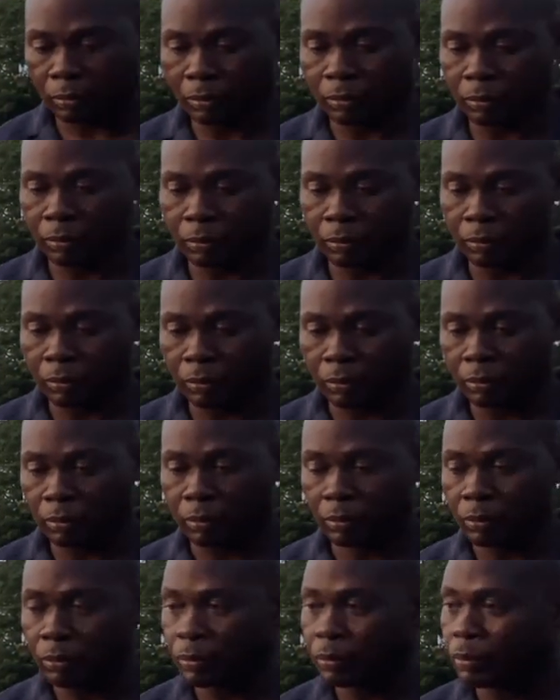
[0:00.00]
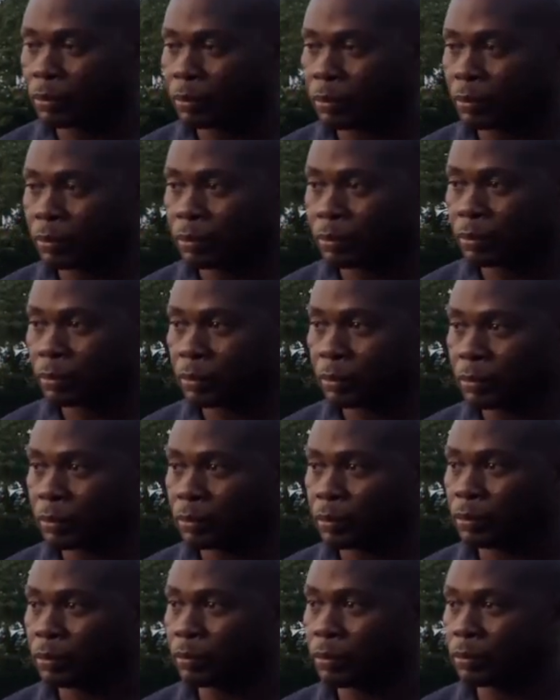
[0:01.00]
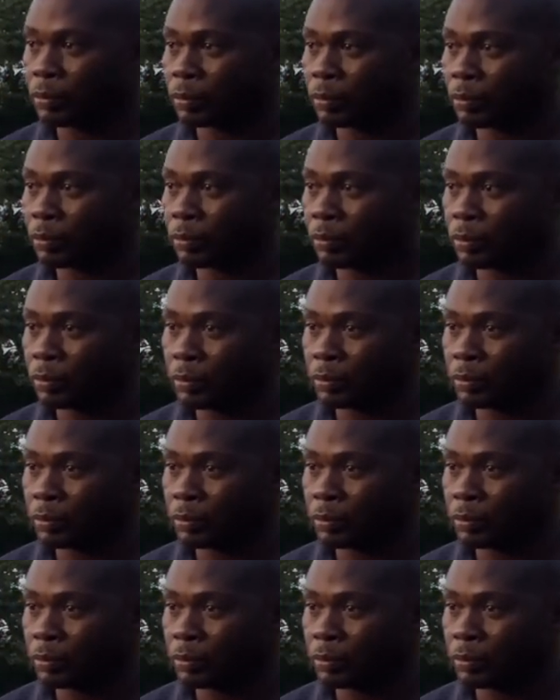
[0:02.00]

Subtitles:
(silent)